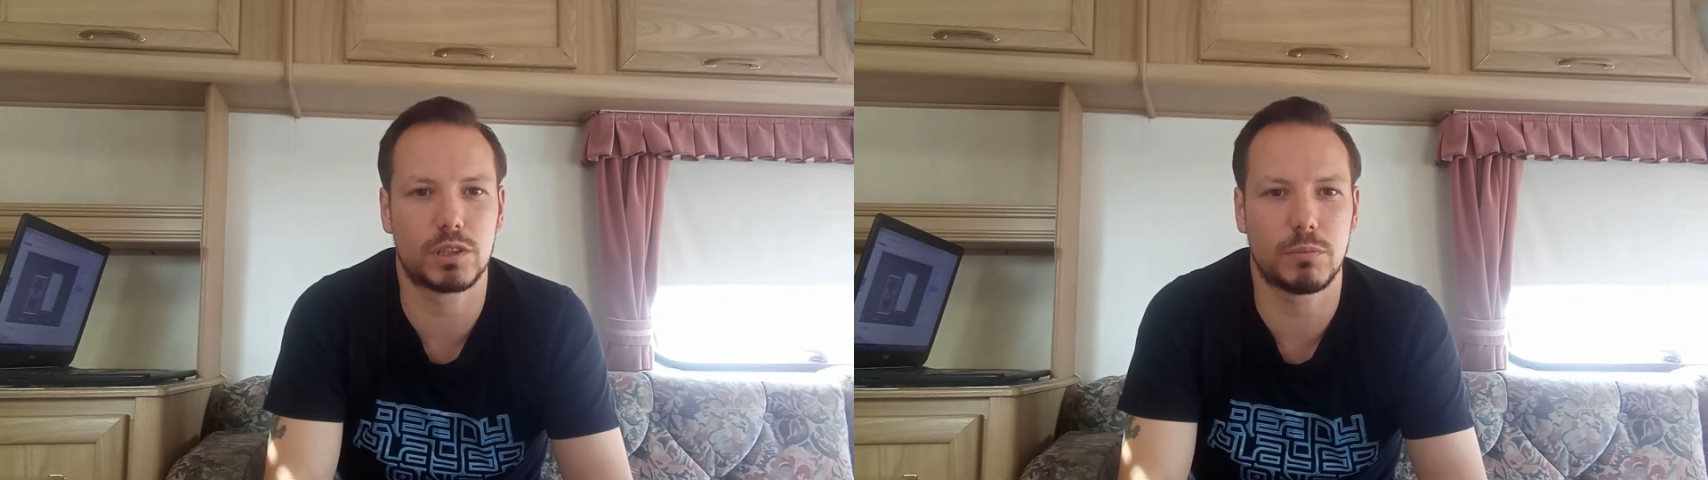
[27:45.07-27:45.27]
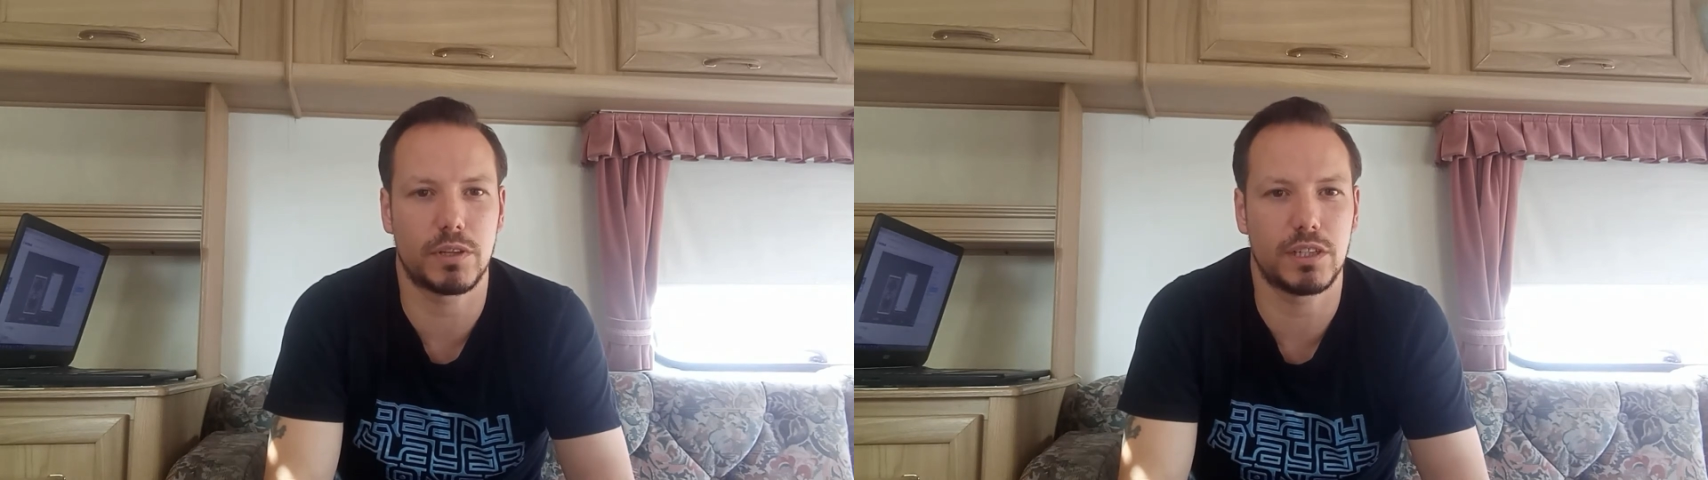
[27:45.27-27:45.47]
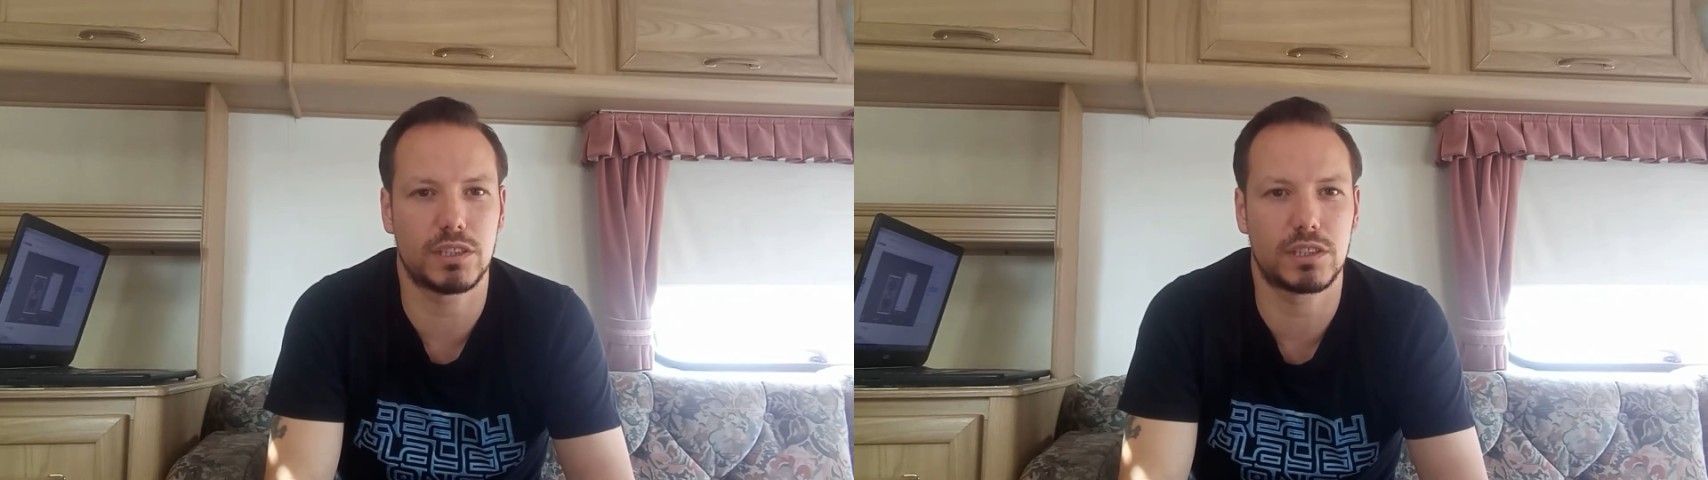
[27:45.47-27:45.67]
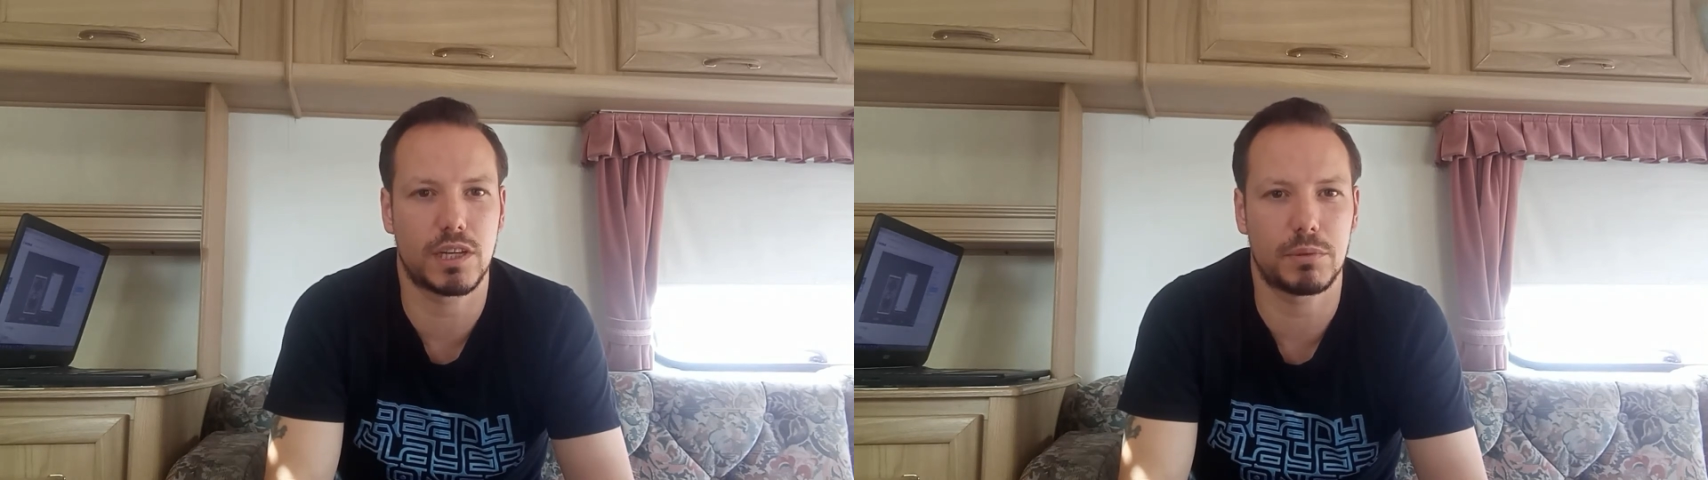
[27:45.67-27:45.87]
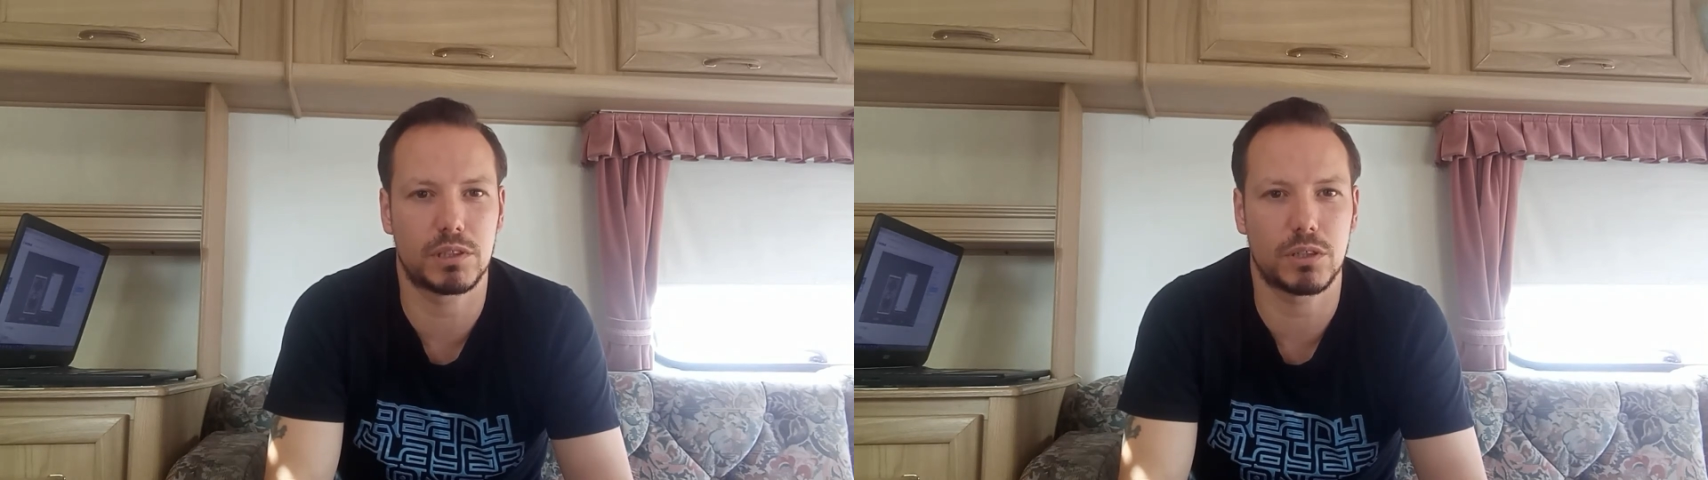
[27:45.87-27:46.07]
some of these
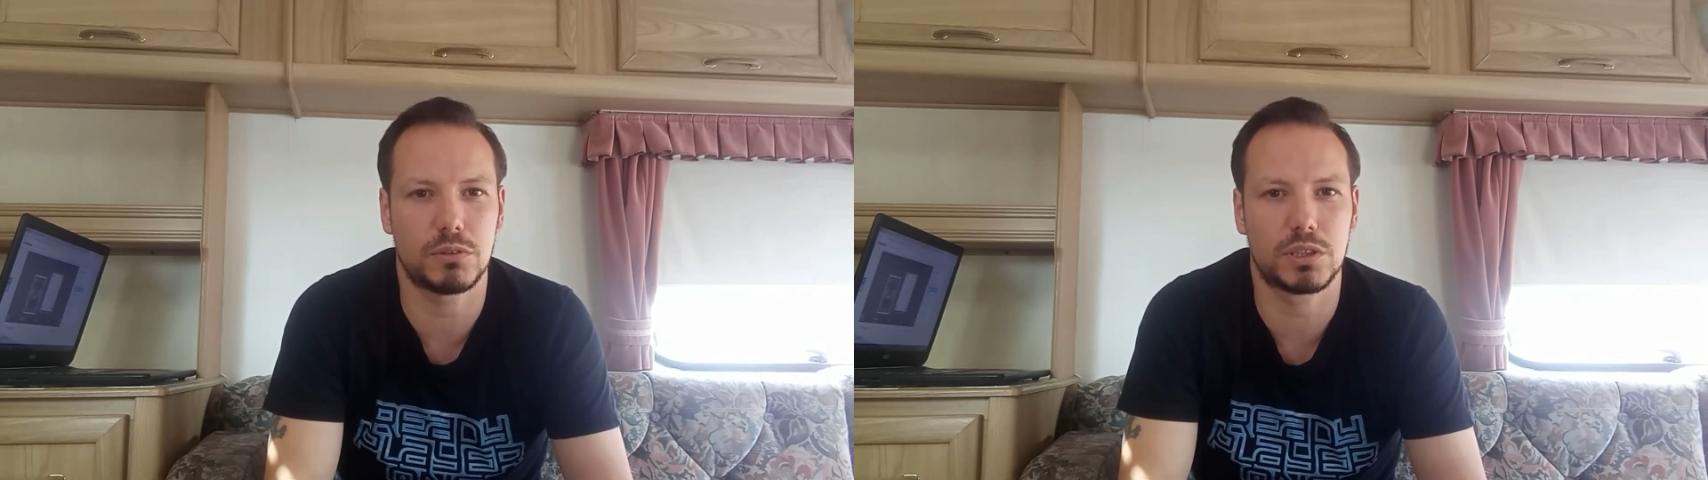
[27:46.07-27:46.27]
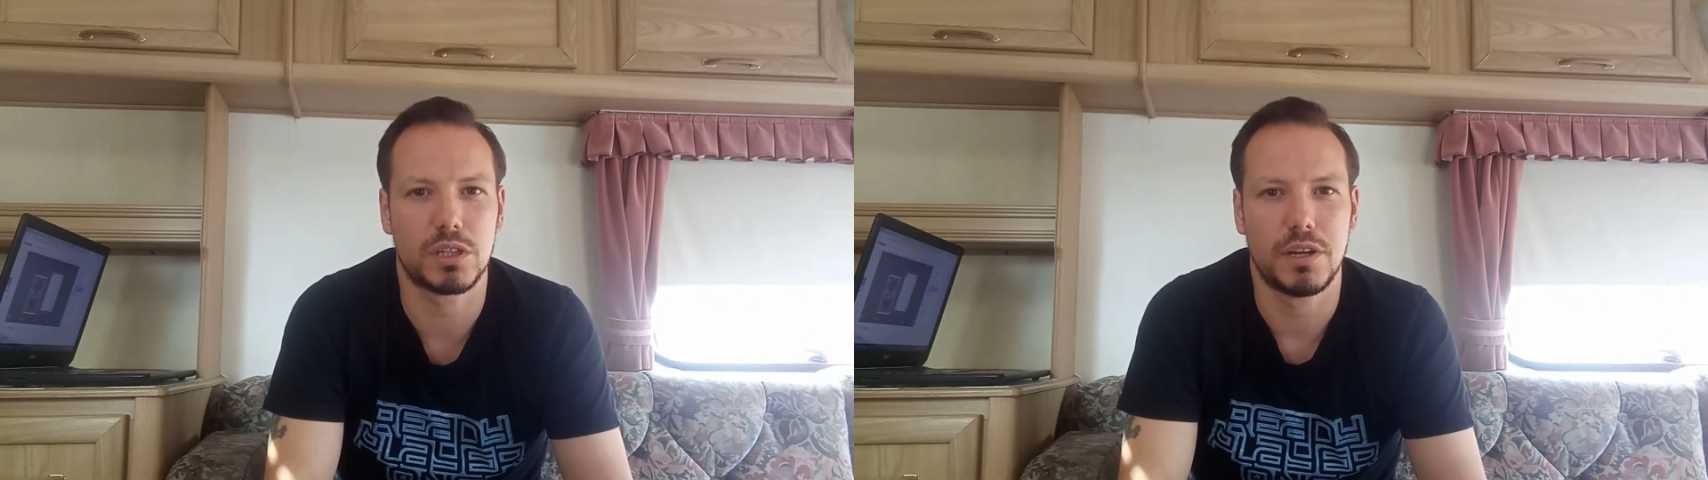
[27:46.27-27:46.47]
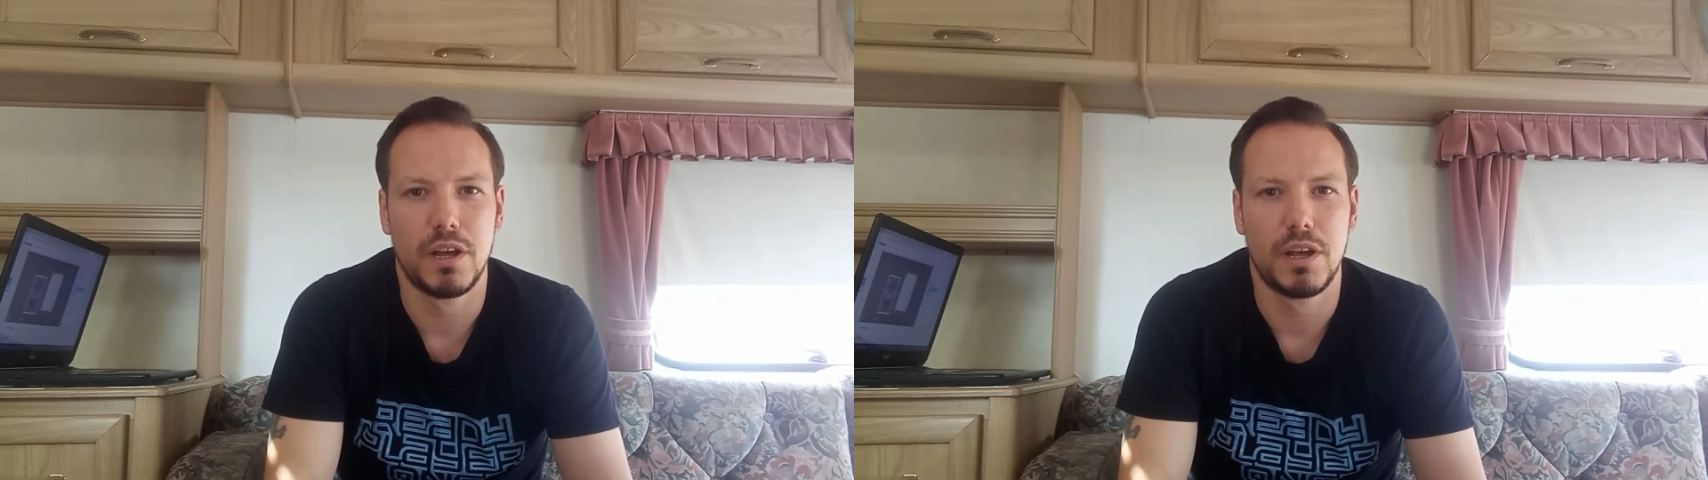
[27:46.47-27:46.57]
episodes.